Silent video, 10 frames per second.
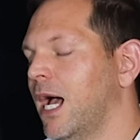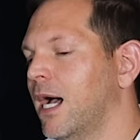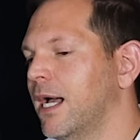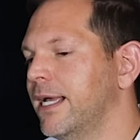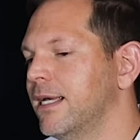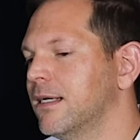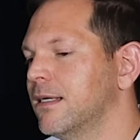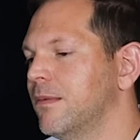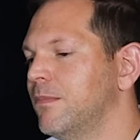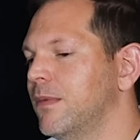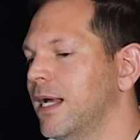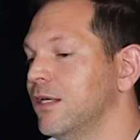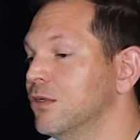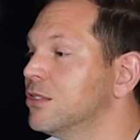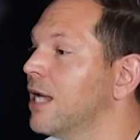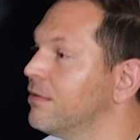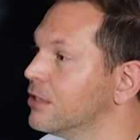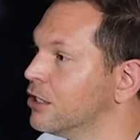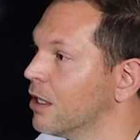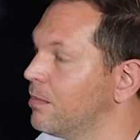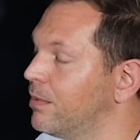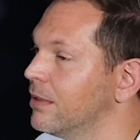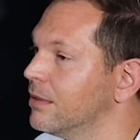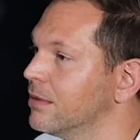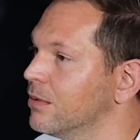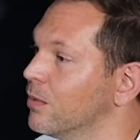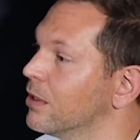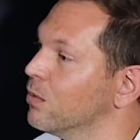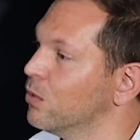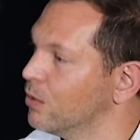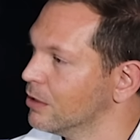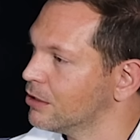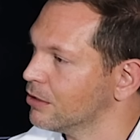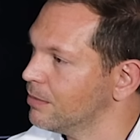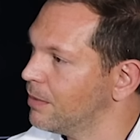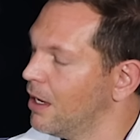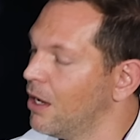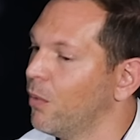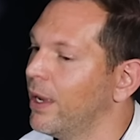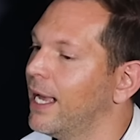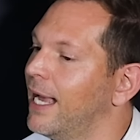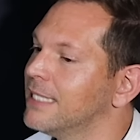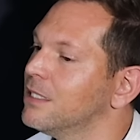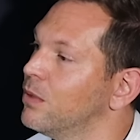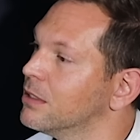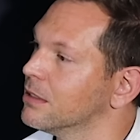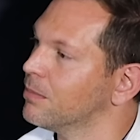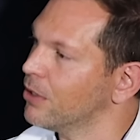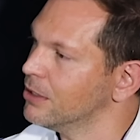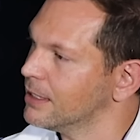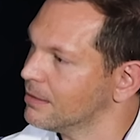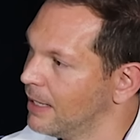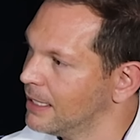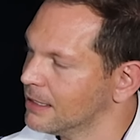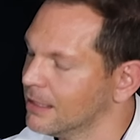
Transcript: I used to have a job with the Woolworths Group, where I actually worked as a process manager.